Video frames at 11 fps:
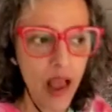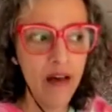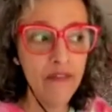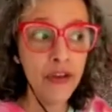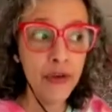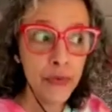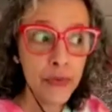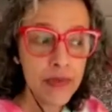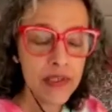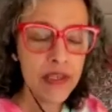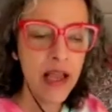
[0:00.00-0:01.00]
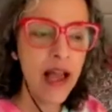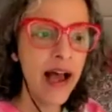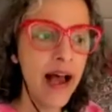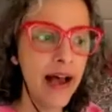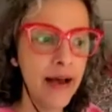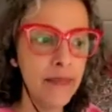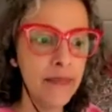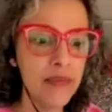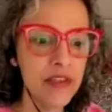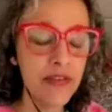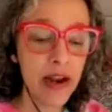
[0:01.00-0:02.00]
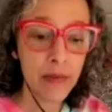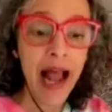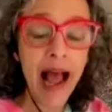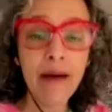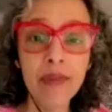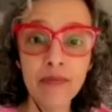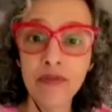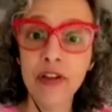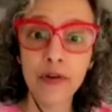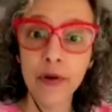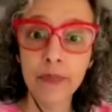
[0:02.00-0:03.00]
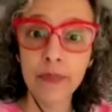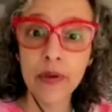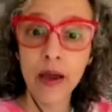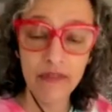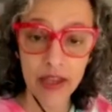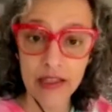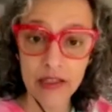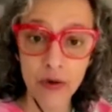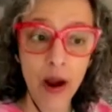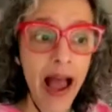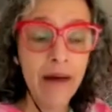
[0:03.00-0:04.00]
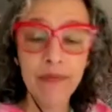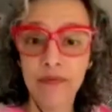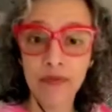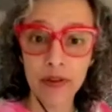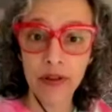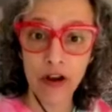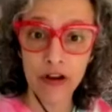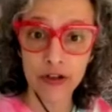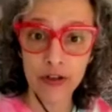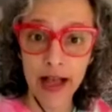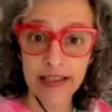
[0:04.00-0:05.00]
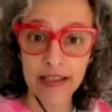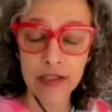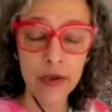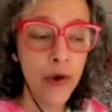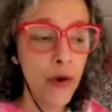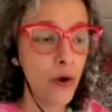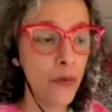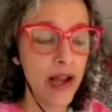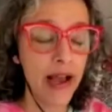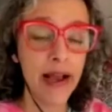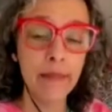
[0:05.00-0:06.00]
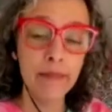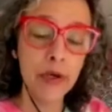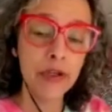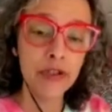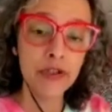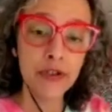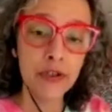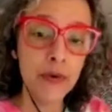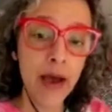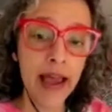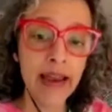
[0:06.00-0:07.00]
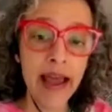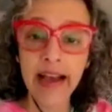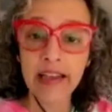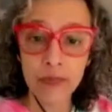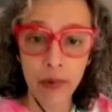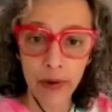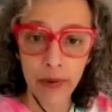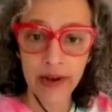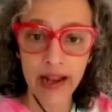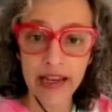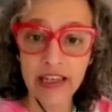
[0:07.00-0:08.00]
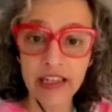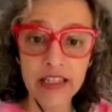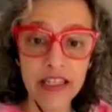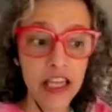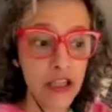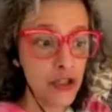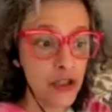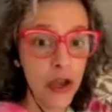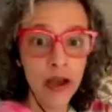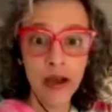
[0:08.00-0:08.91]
of hoops um, so that I would have them for the group events or have them for the larger classes. Or when I got booked to do an expo and I needed to teach